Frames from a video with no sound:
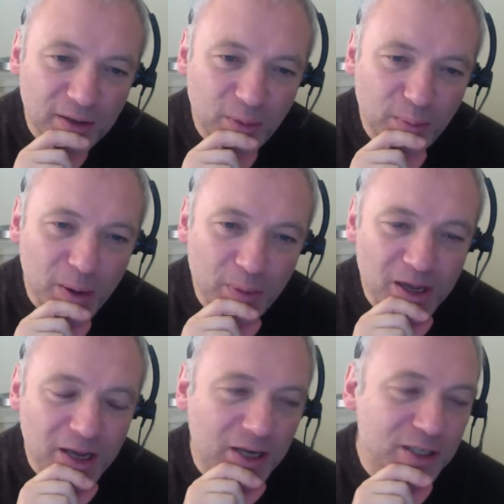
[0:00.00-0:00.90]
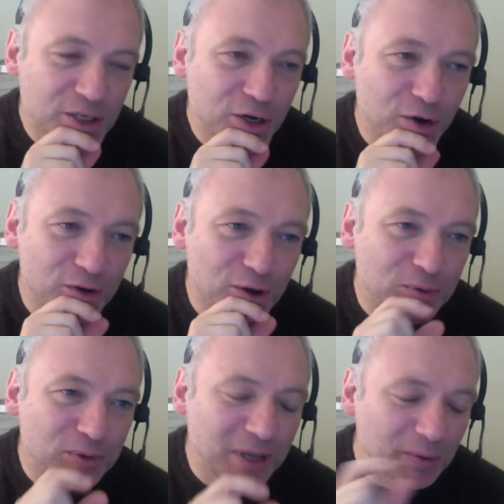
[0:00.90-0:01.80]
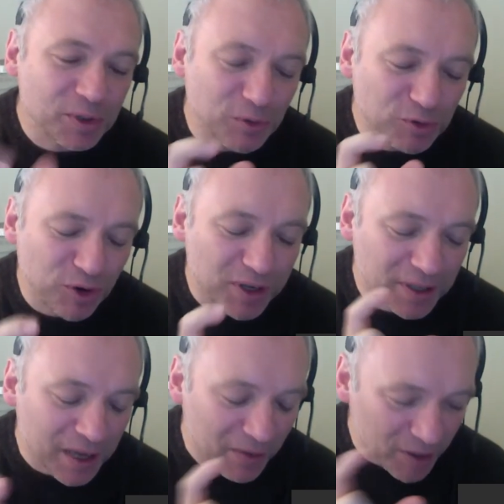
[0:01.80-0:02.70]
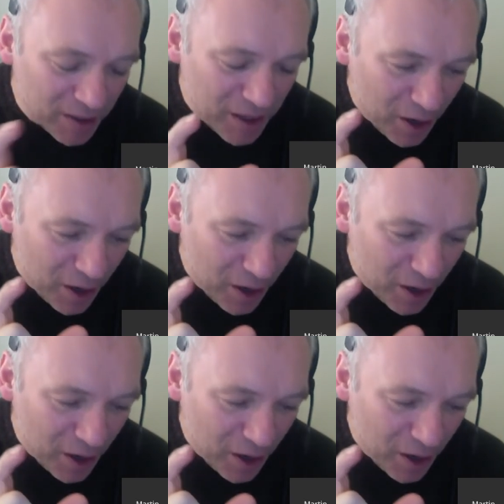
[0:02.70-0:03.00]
puppy killer scenario. That I was sort of trying to have an